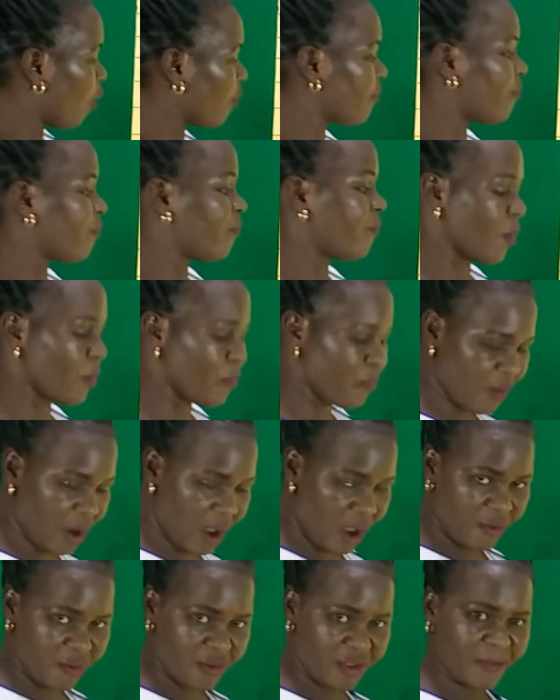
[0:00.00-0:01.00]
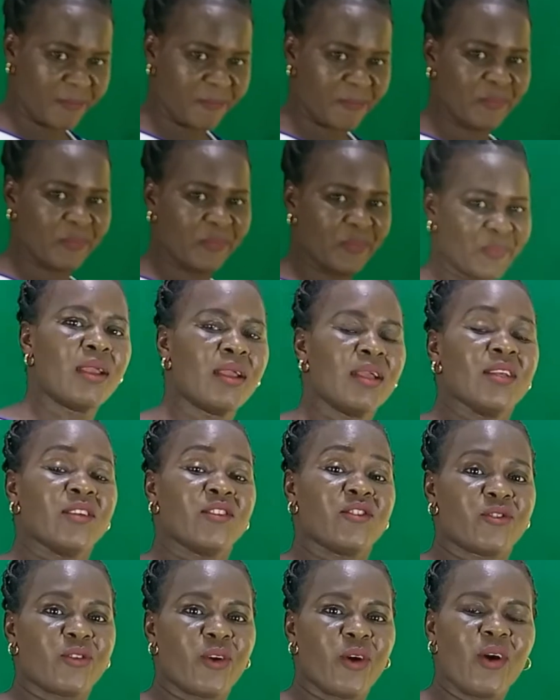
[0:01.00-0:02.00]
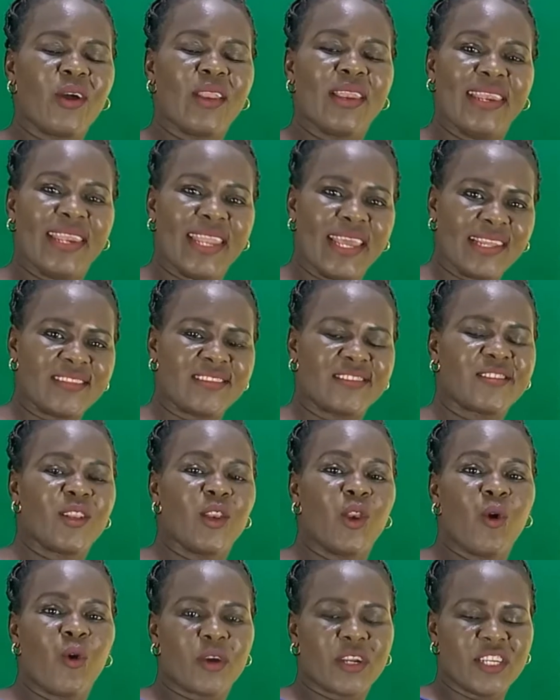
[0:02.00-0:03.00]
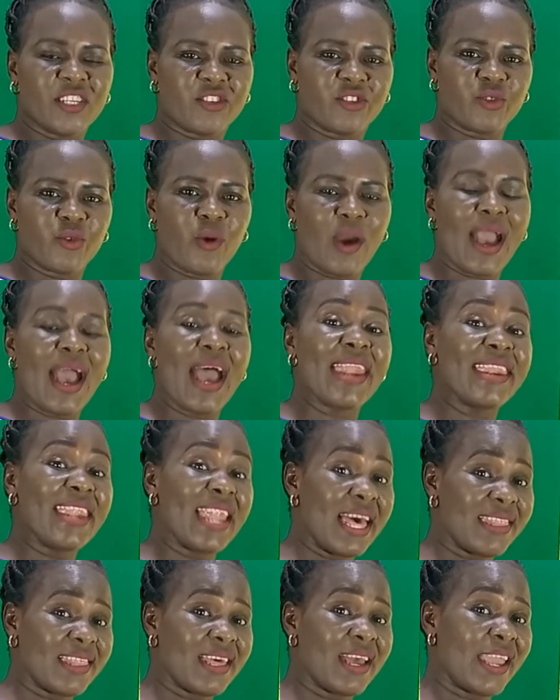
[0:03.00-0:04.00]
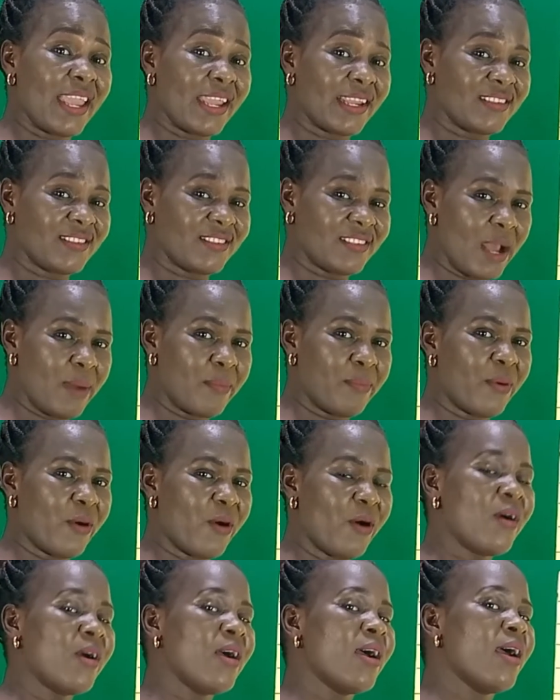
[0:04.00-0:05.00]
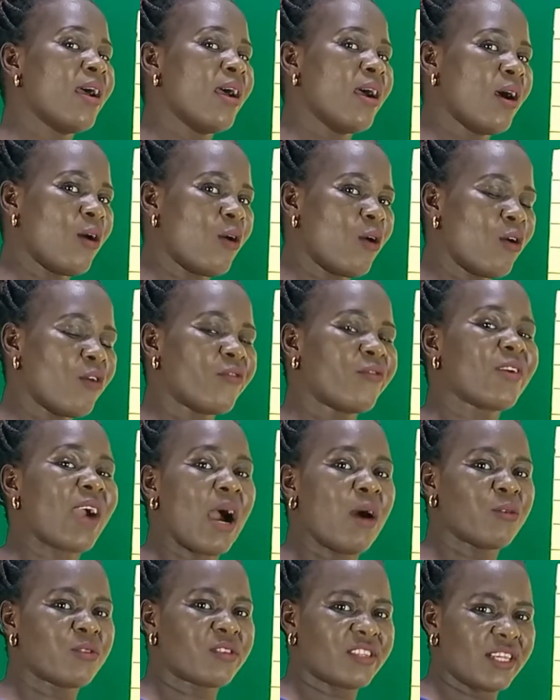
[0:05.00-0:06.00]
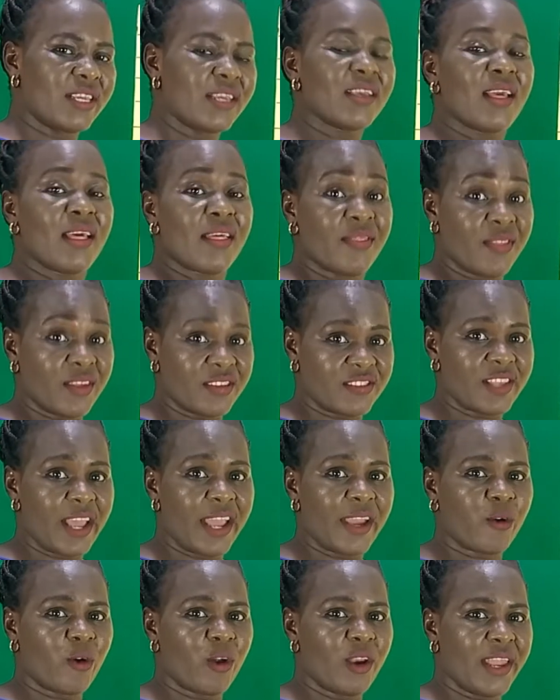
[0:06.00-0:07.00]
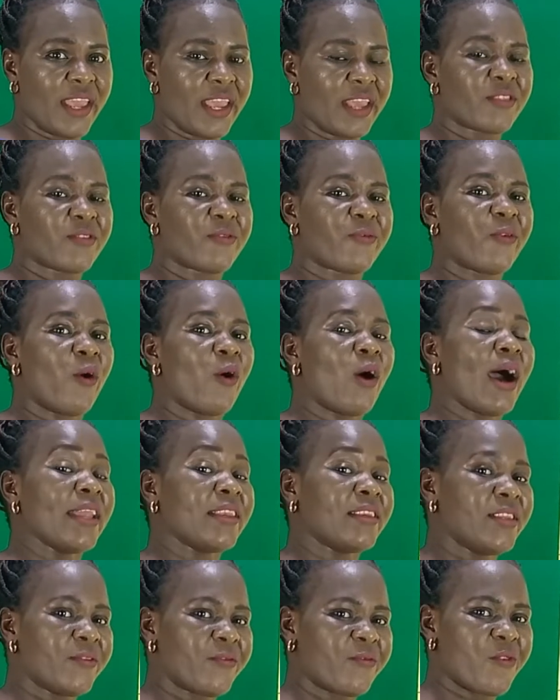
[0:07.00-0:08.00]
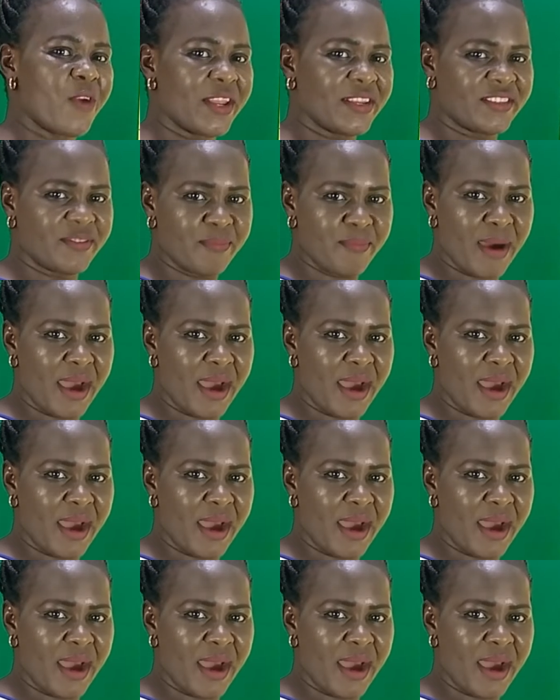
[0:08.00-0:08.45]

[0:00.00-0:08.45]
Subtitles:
of February. So let's look into another example of counting the cycle length for a different